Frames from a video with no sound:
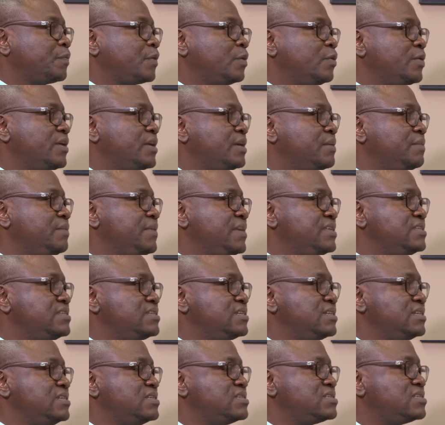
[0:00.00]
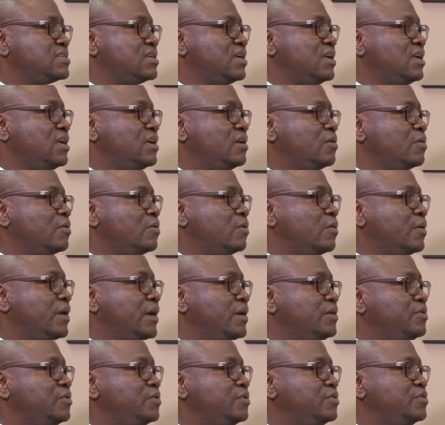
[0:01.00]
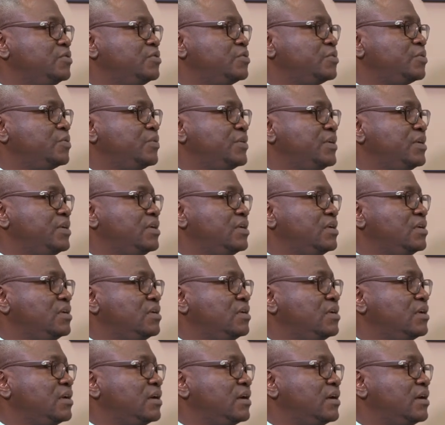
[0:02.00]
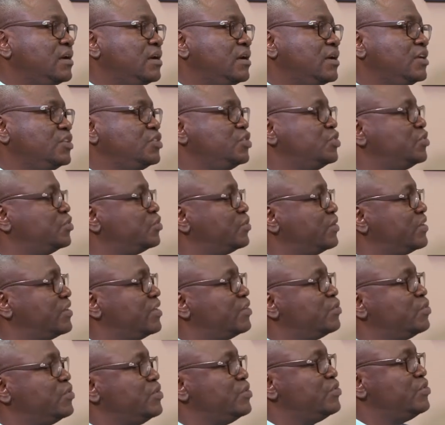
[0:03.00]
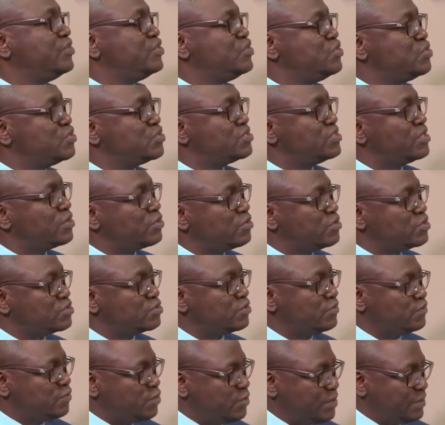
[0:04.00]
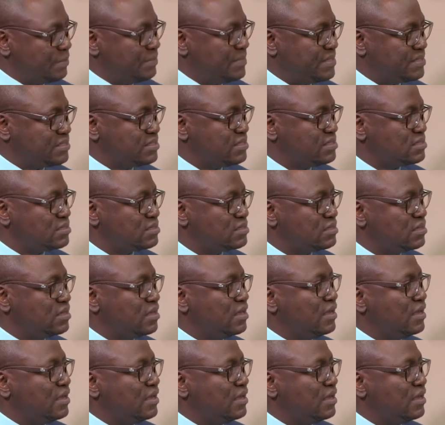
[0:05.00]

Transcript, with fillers: we are basically saying, why don't we uh, ensure that we reduce the cost of doing business